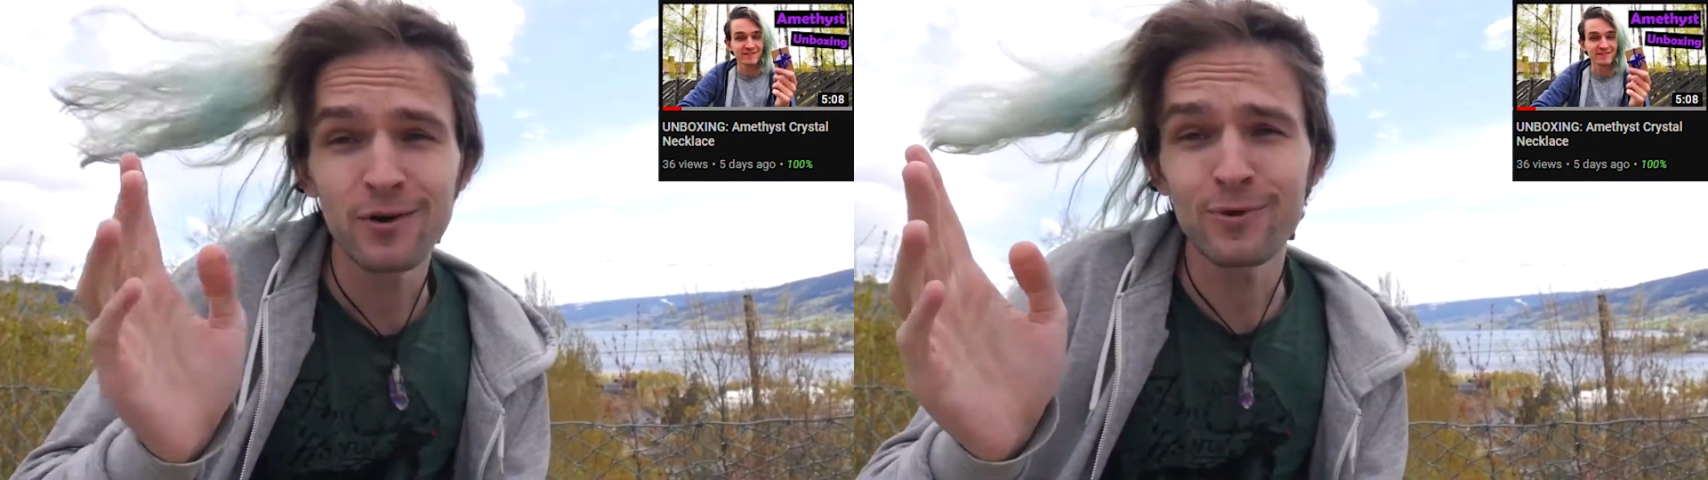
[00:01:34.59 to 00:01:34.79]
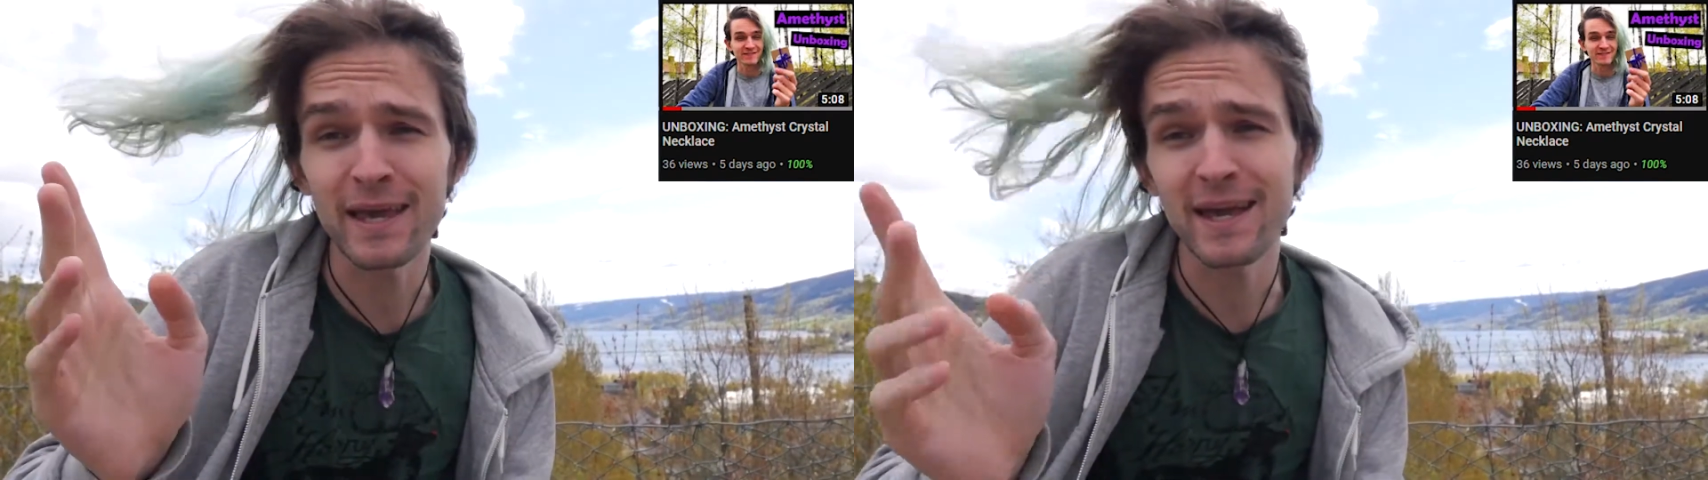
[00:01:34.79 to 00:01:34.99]

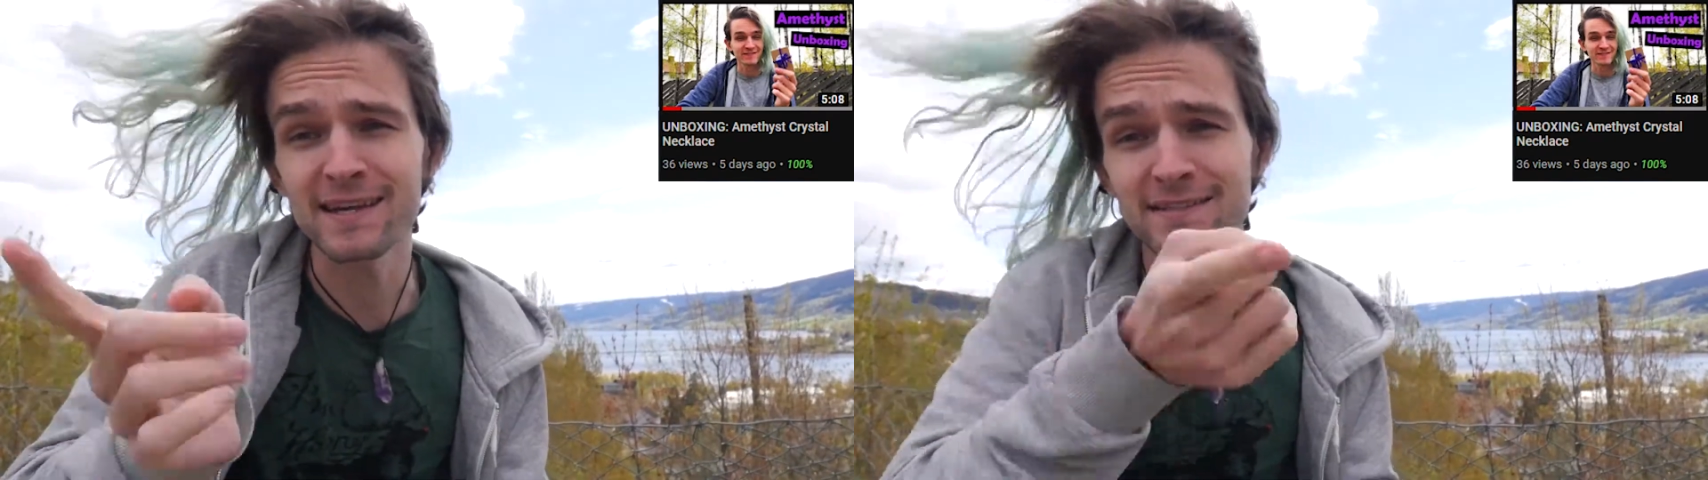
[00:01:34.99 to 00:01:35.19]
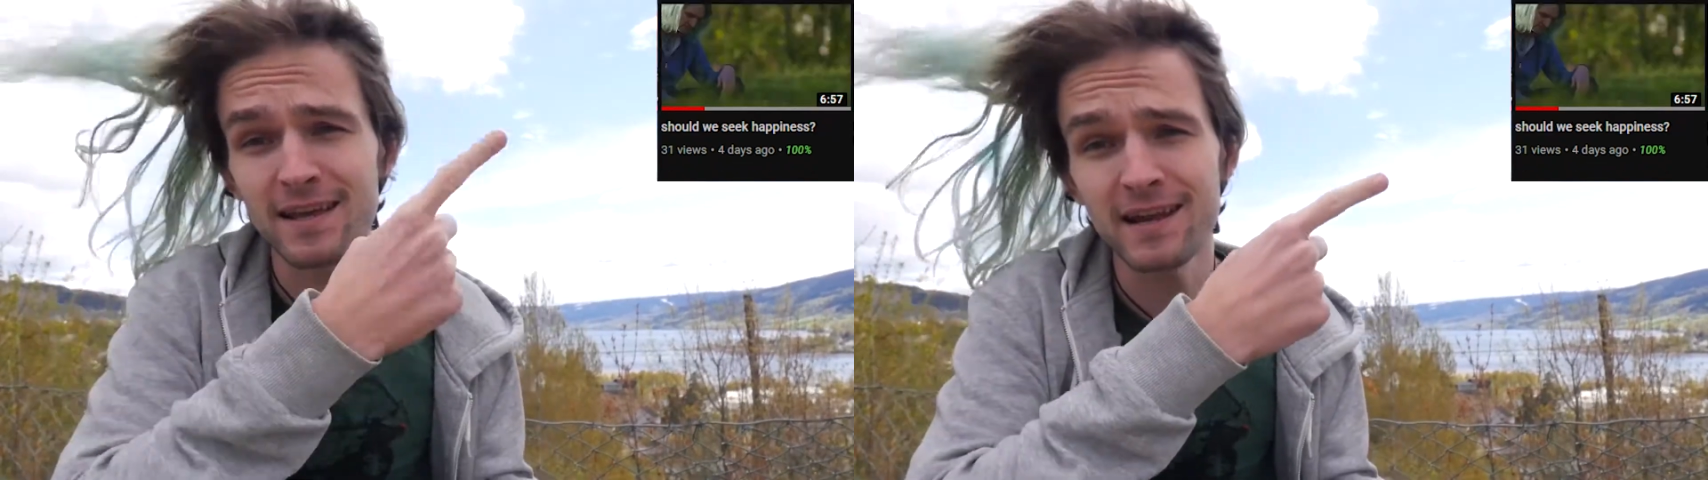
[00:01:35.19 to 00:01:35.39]
okay,
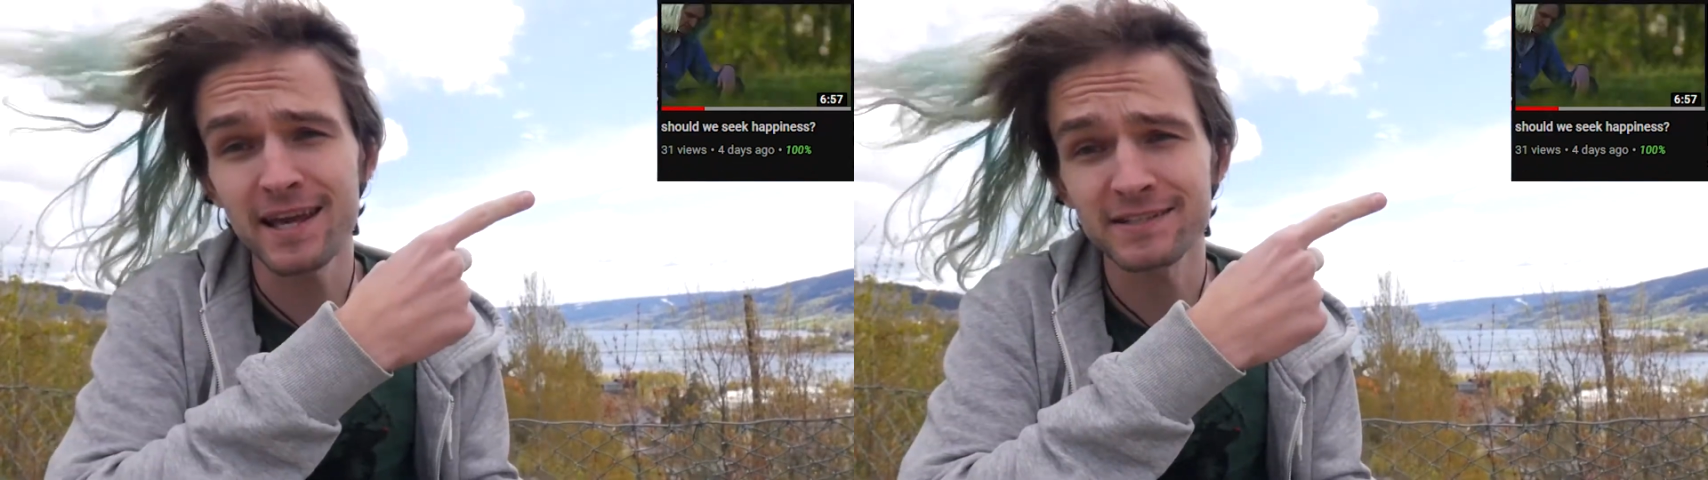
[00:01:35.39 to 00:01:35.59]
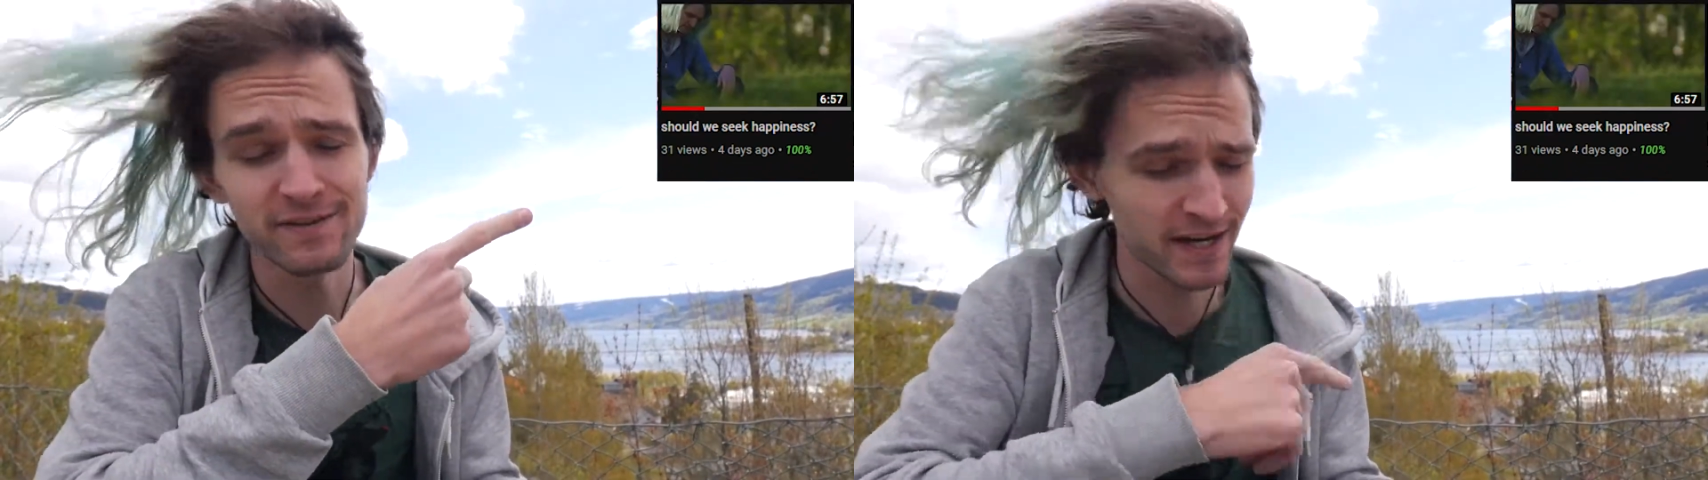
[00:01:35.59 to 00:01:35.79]
guys,
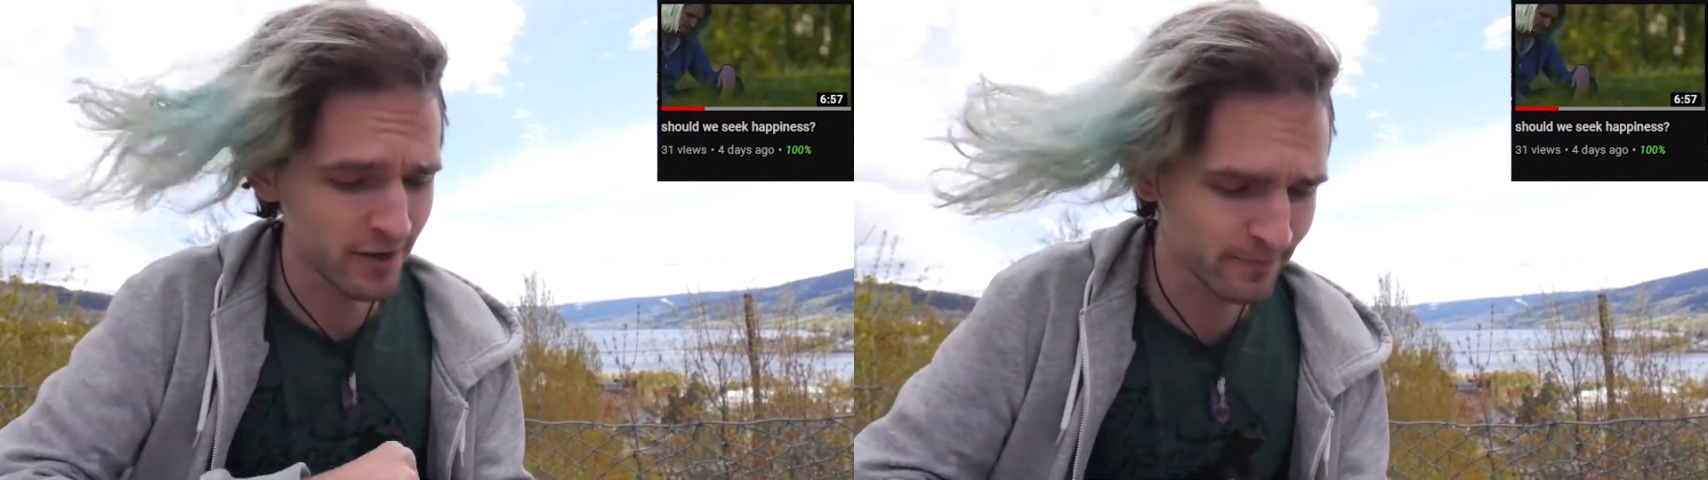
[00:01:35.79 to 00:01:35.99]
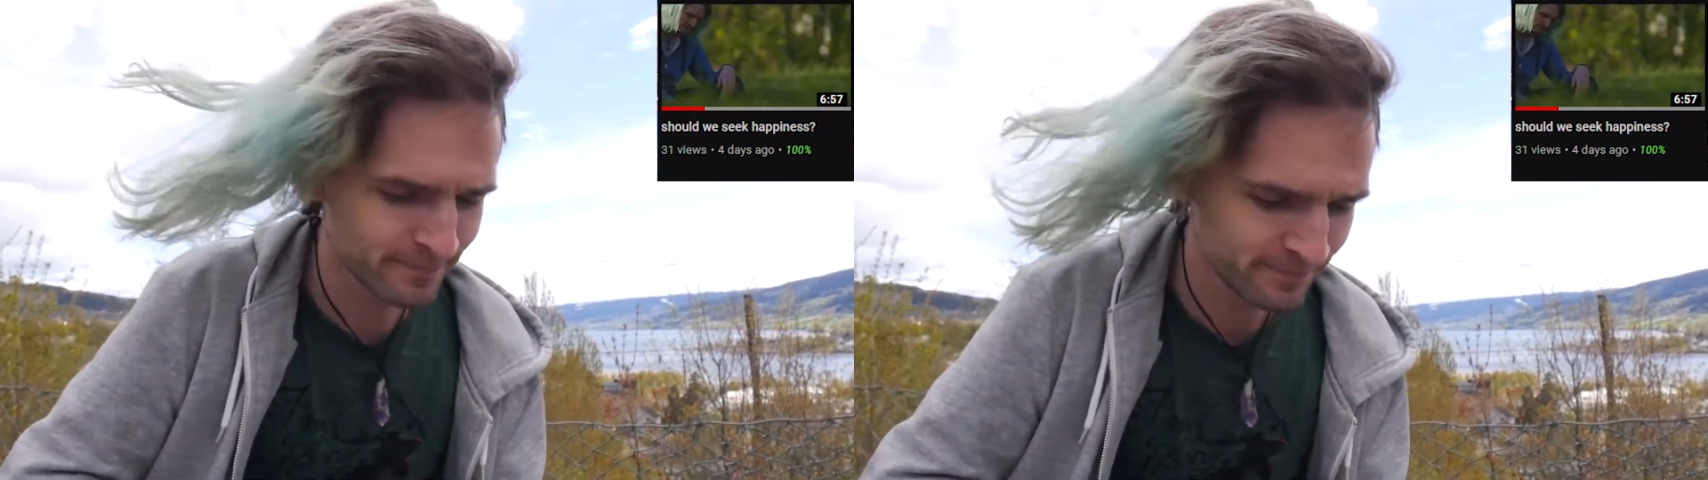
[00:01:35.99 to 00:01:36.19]
next video.